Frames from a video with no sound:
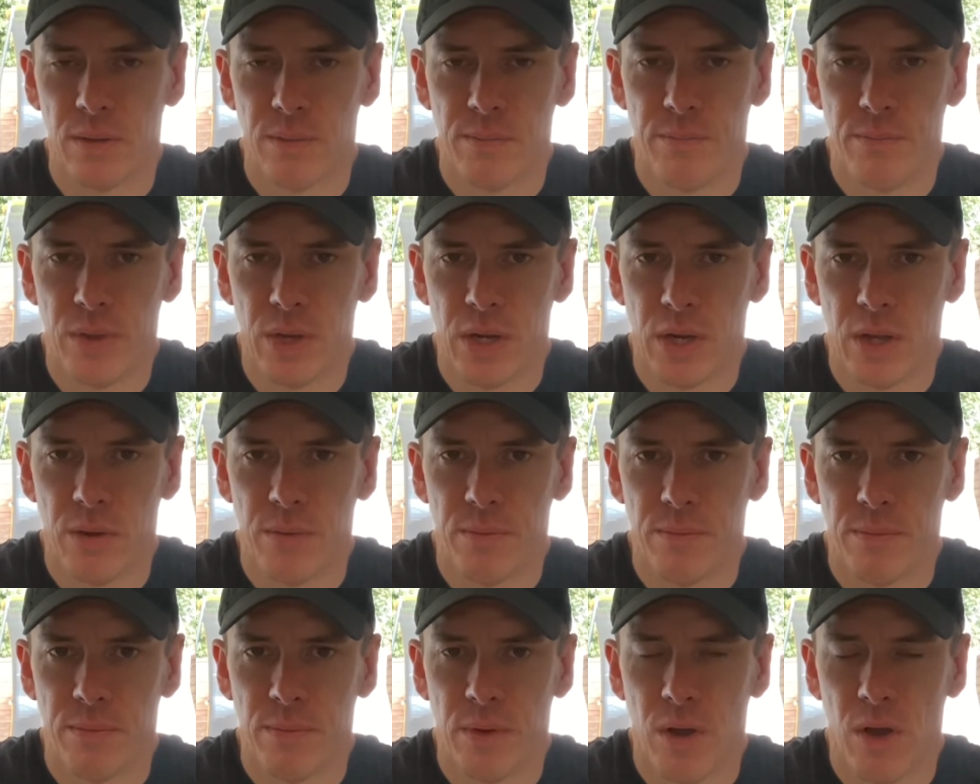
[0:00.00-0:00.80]

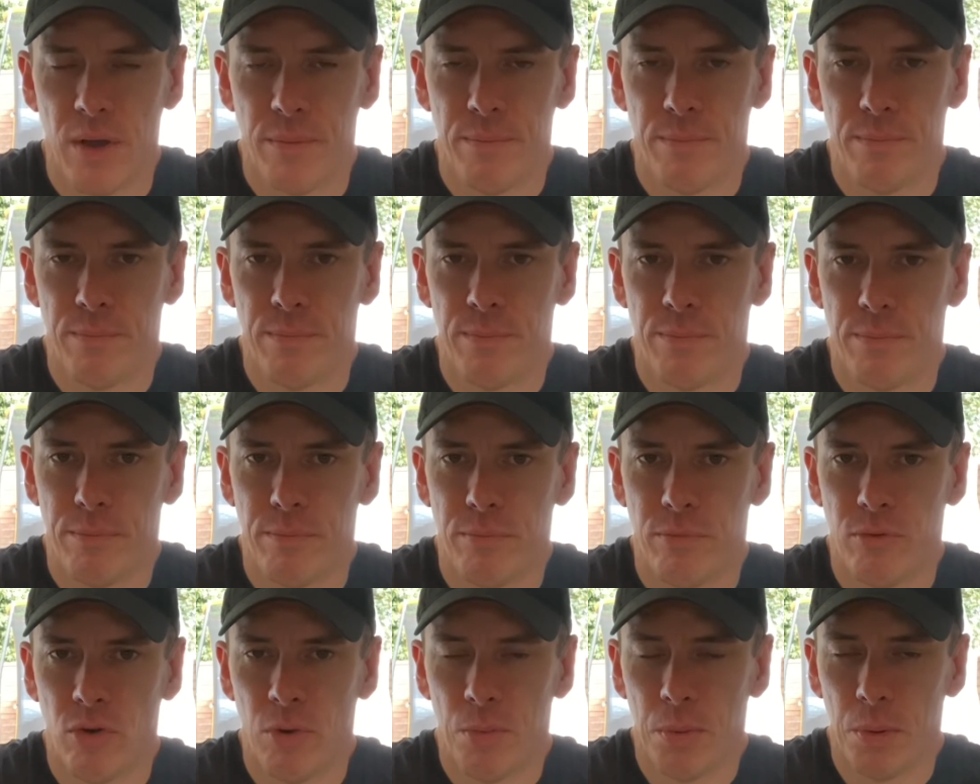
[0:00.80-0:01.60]
I
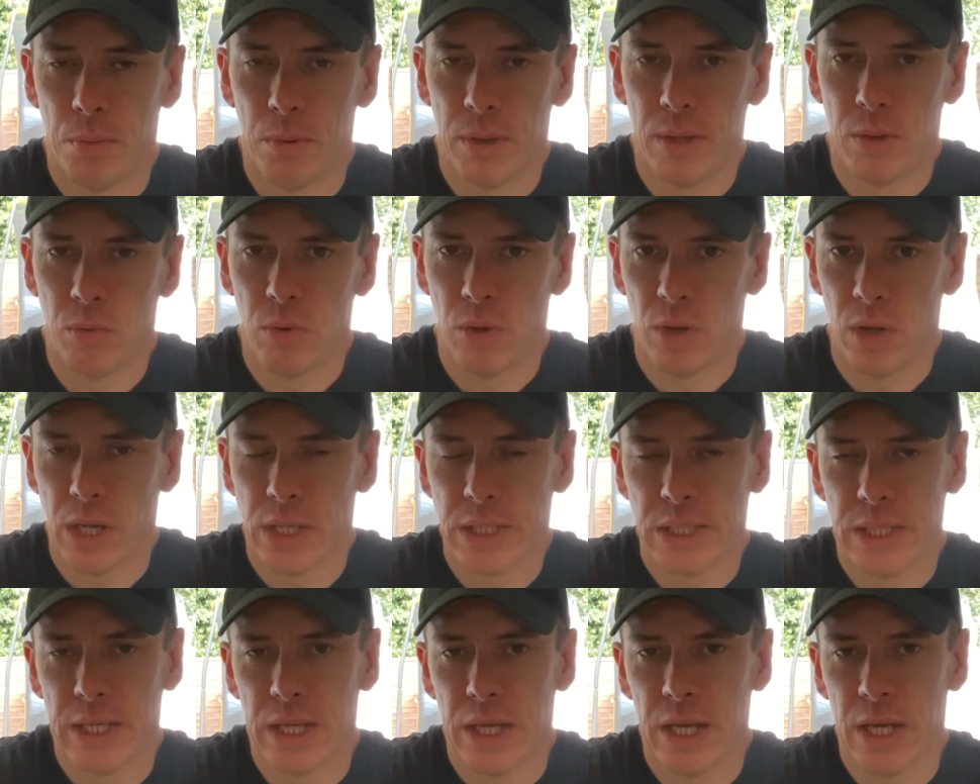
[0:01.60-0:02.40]
probably would like
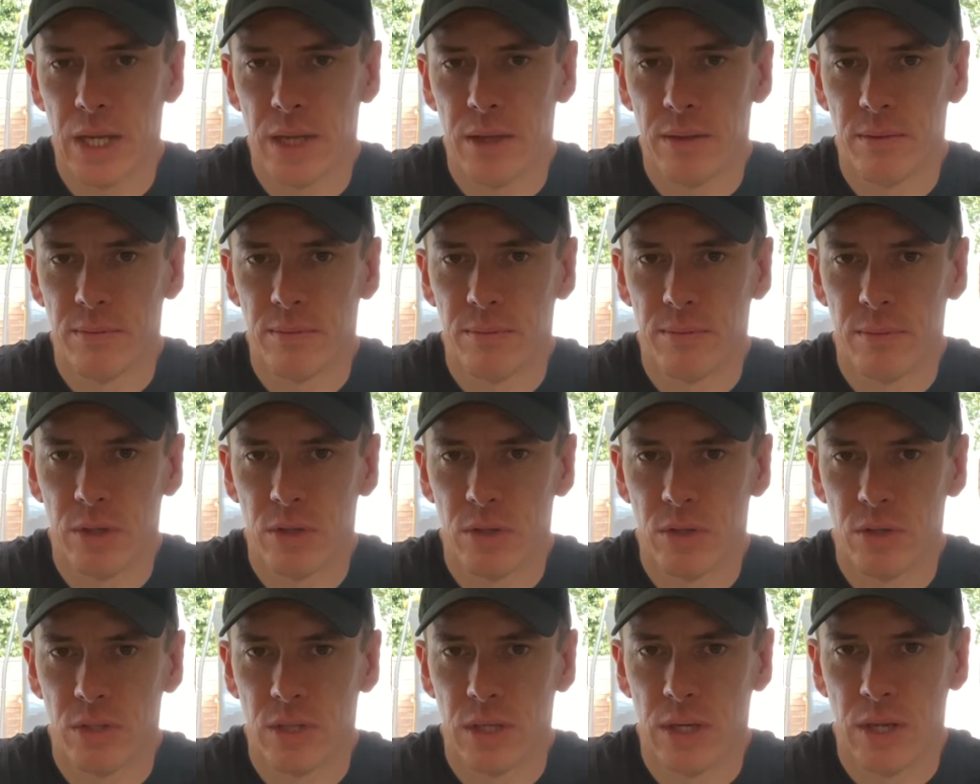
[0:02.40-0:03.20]
to get it
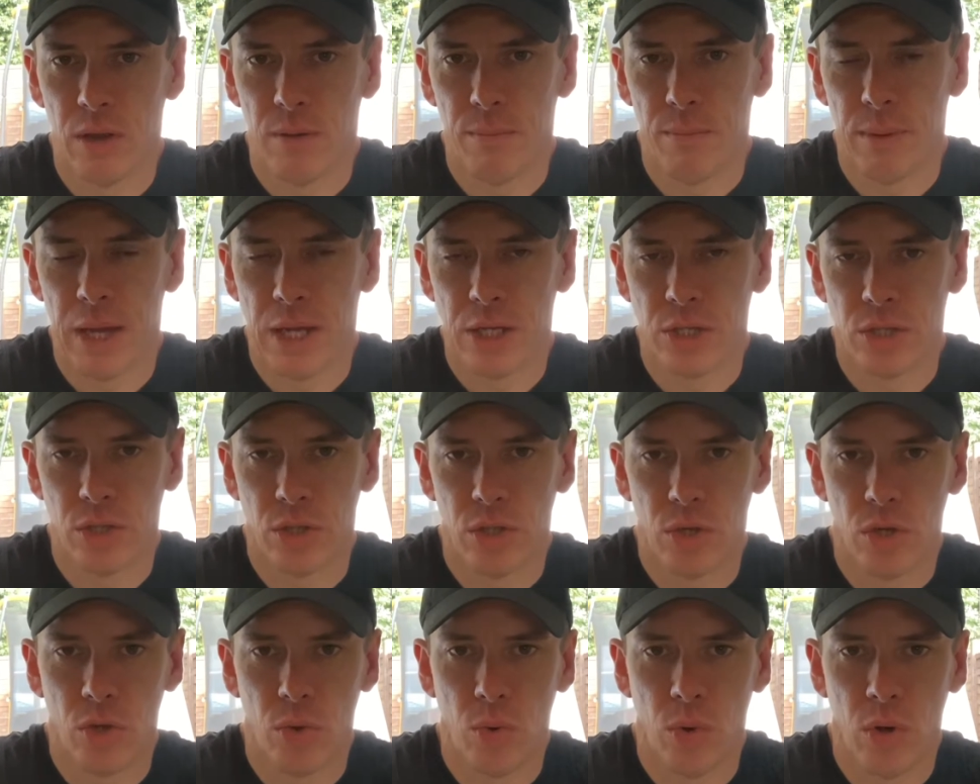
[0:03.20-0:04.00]
because then it'll match the
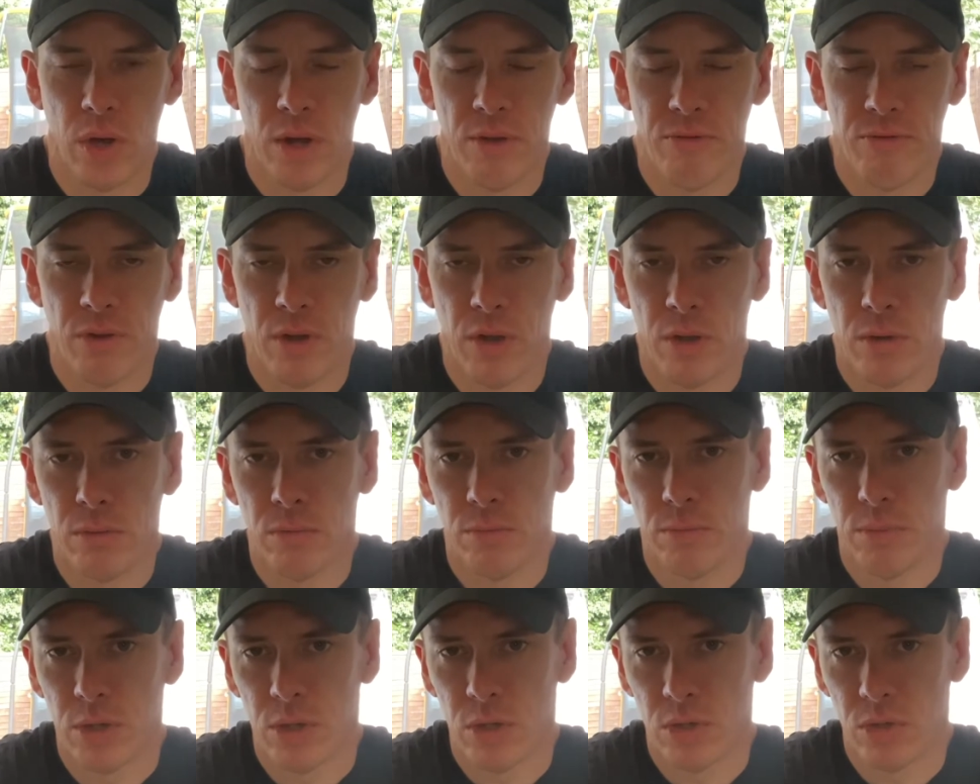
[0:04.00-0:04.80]
new iPhone,
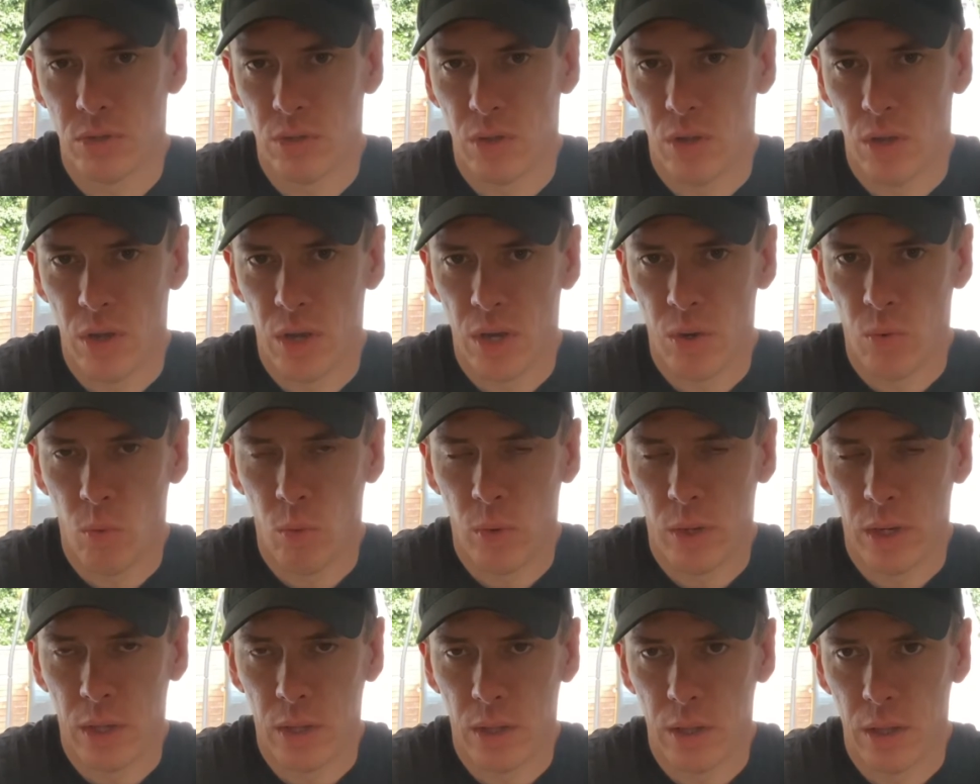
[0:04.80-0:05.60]
because I
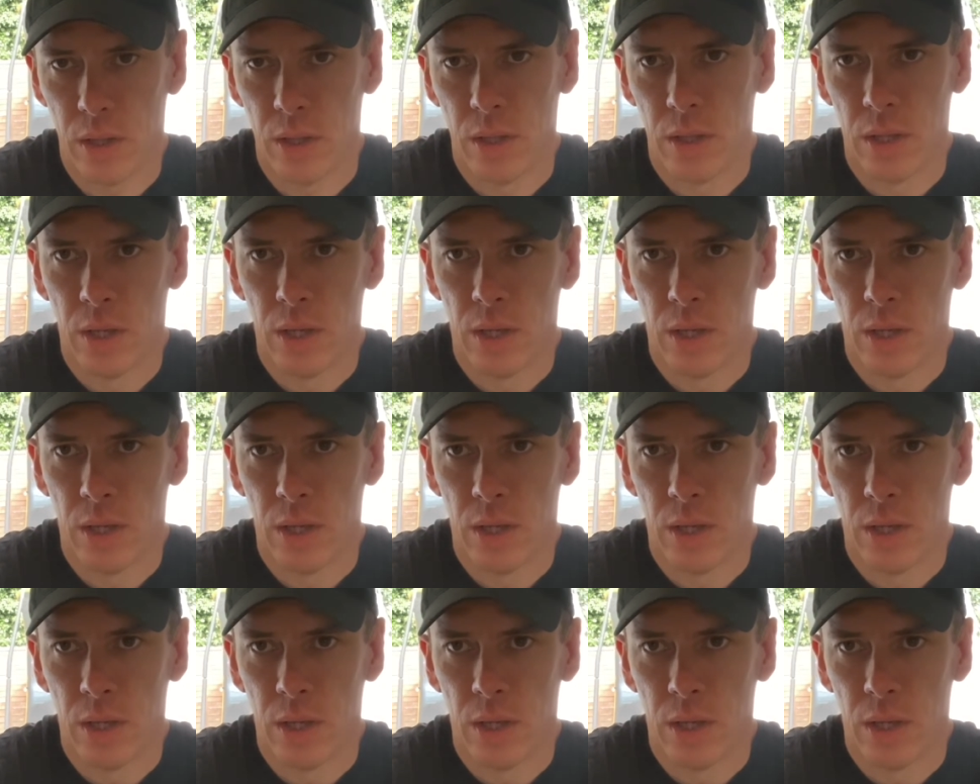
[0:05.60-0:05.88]
will,